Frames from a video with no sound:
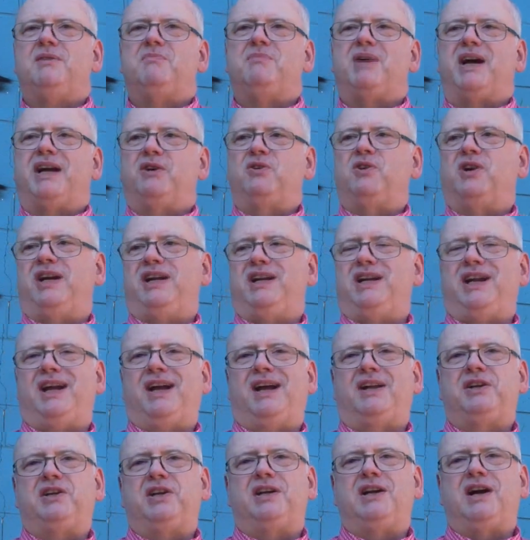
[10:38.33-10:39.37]
my
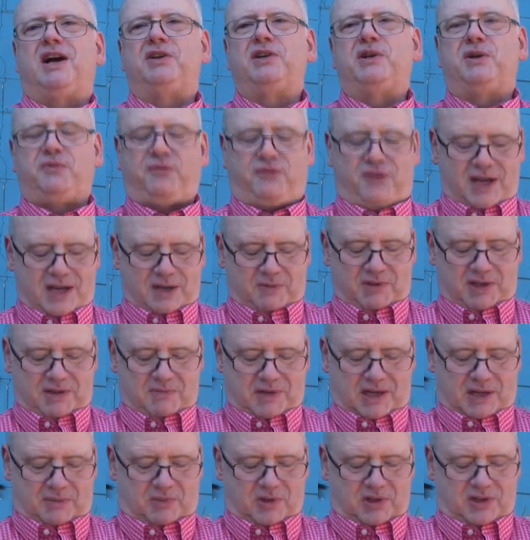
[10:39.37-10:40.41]
great-aunt, and other family
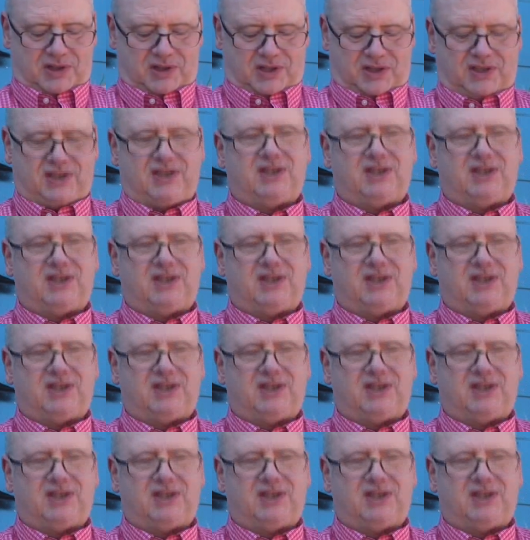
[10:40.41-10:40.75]
members,